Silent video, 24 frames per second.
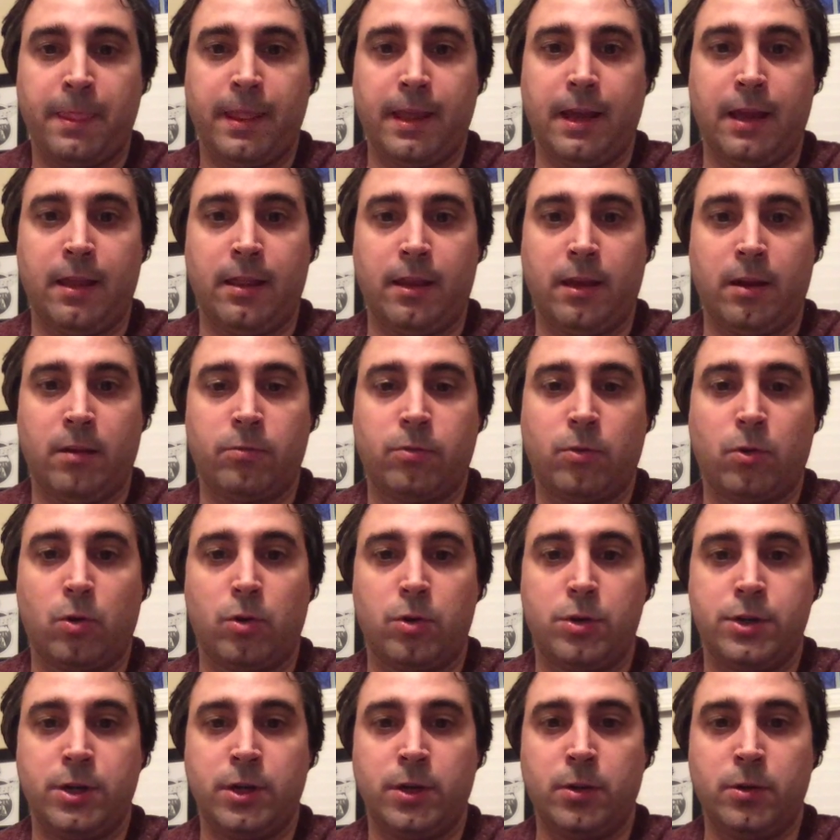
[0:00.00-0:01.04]
and then, of
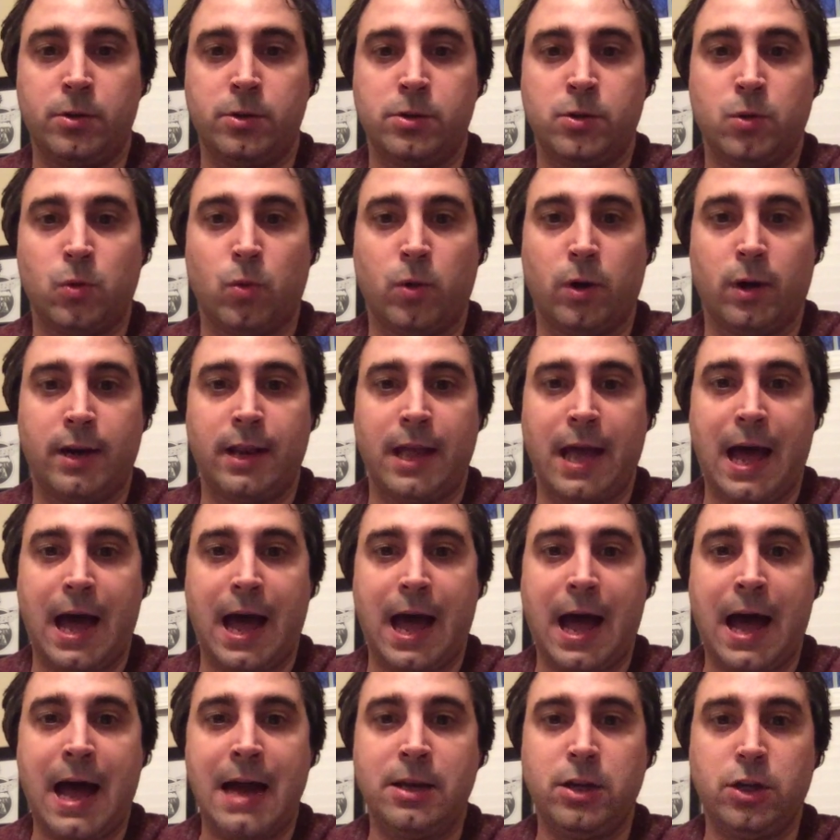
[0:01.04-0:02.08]
course, you use the word
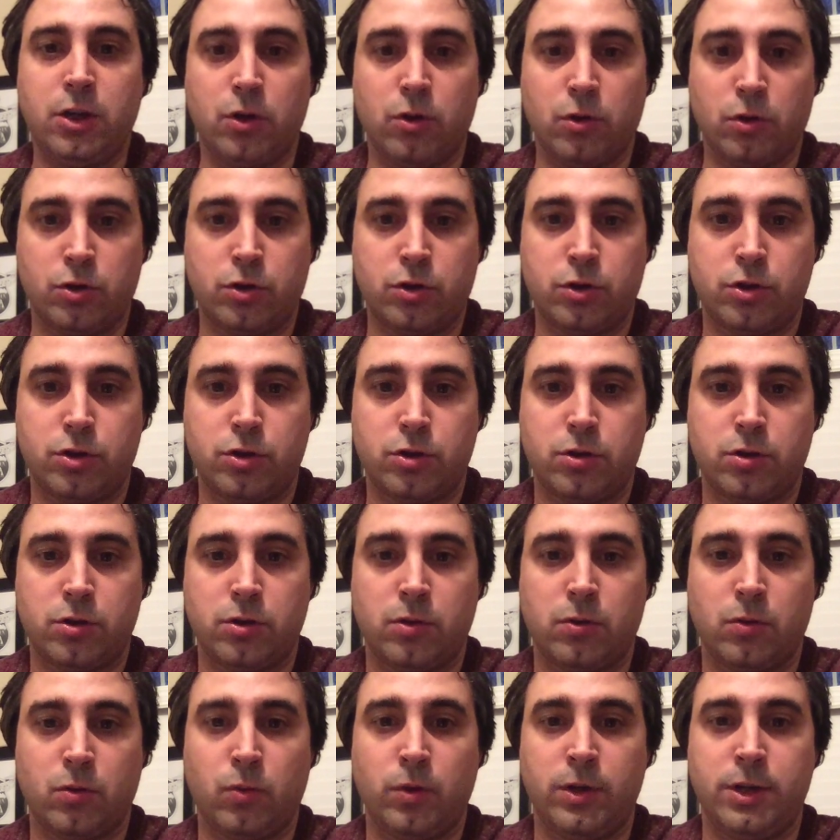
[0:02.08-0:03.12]
años,
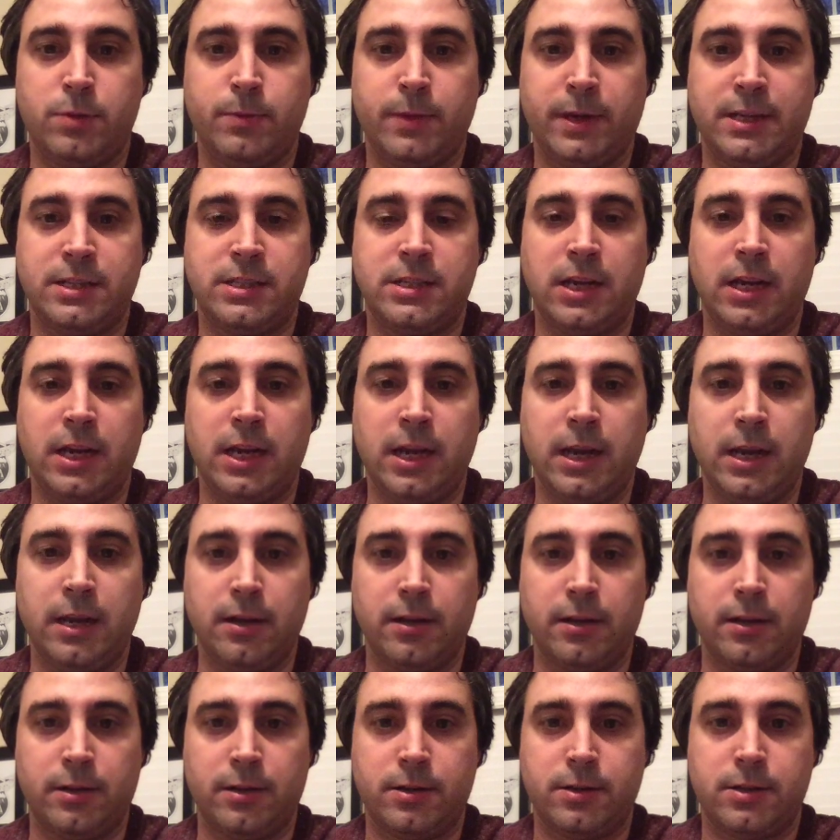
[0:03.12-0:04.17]
which means
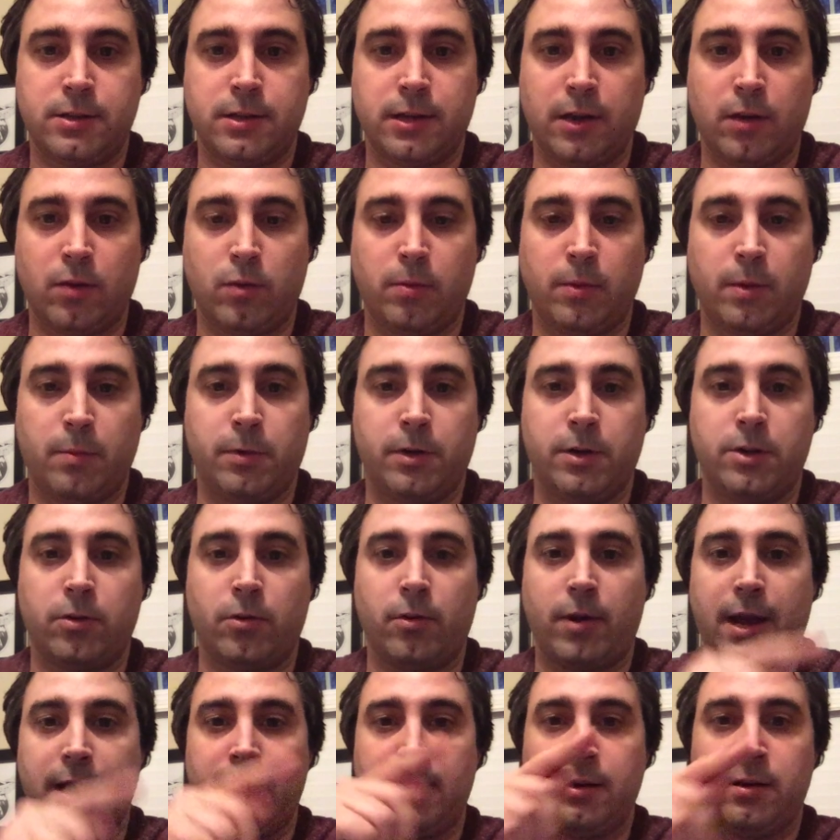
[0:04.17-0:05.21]
years. And remember to
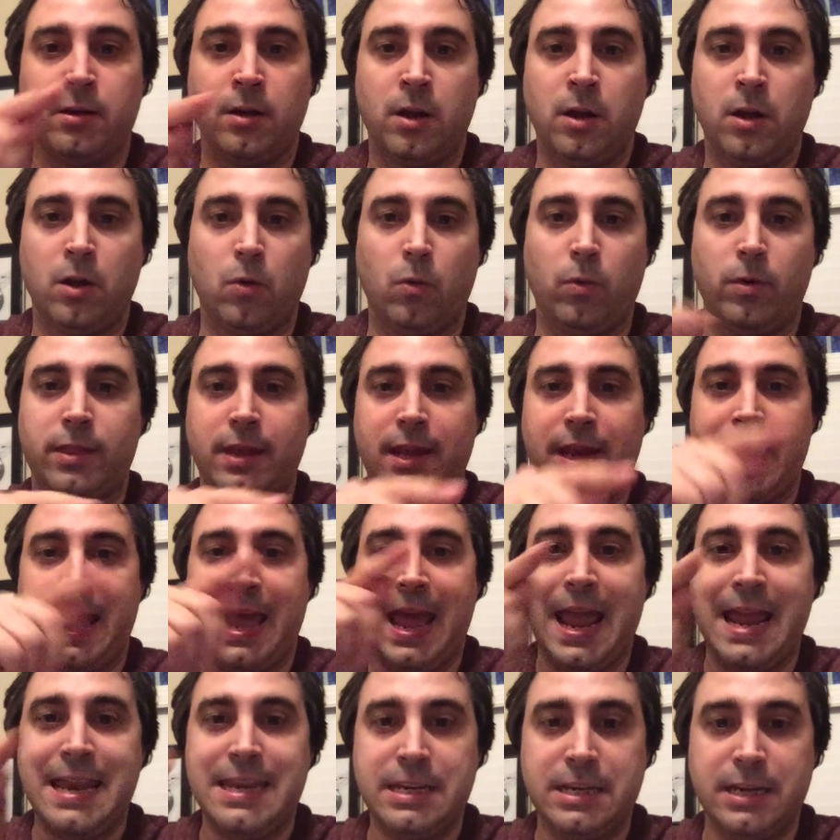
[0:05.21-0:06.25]
write it with an
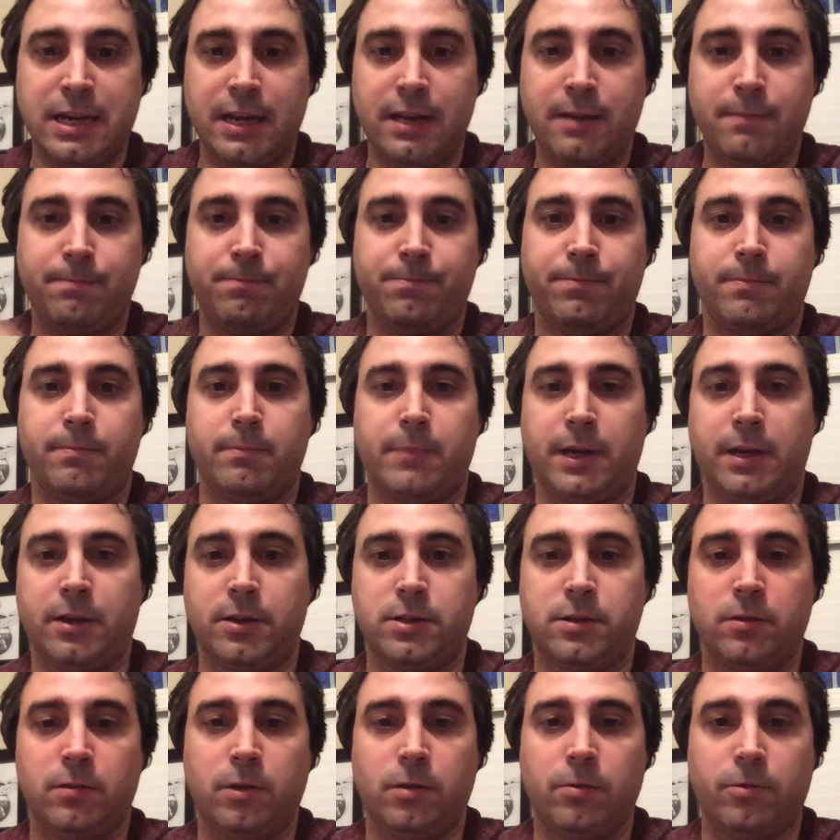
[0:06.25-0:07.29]
ñ, because
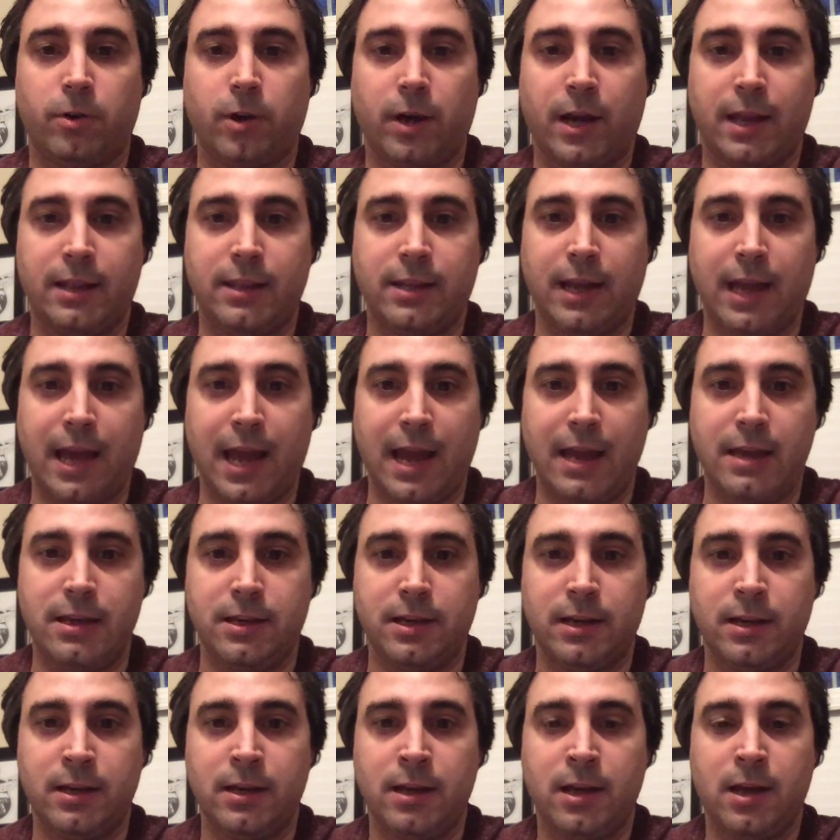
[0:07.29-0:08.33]
if you forget the
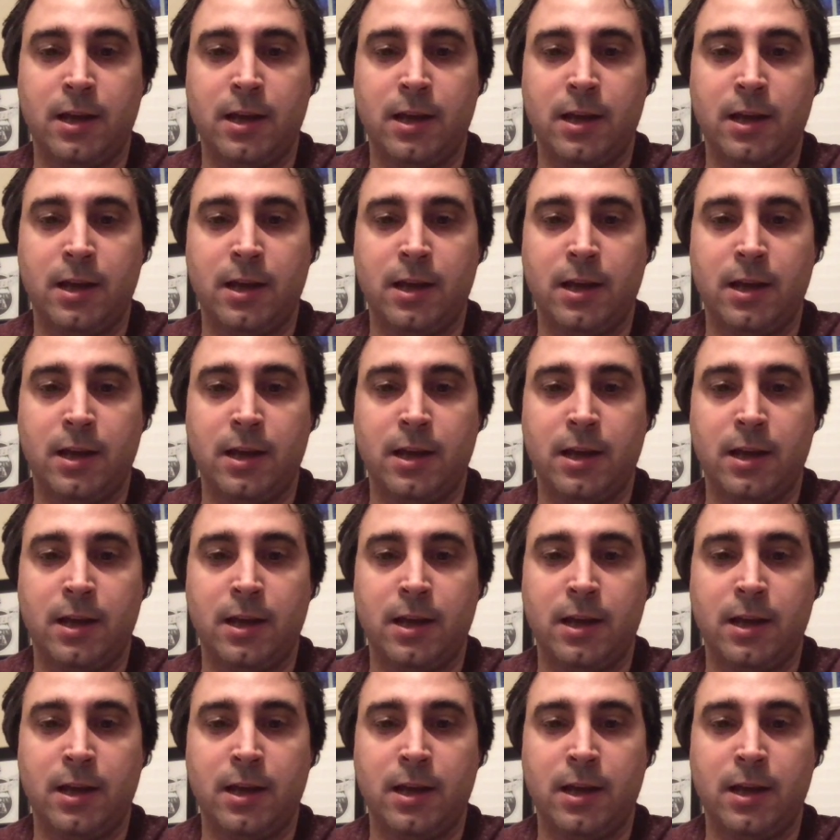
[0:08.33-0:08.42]
ñ,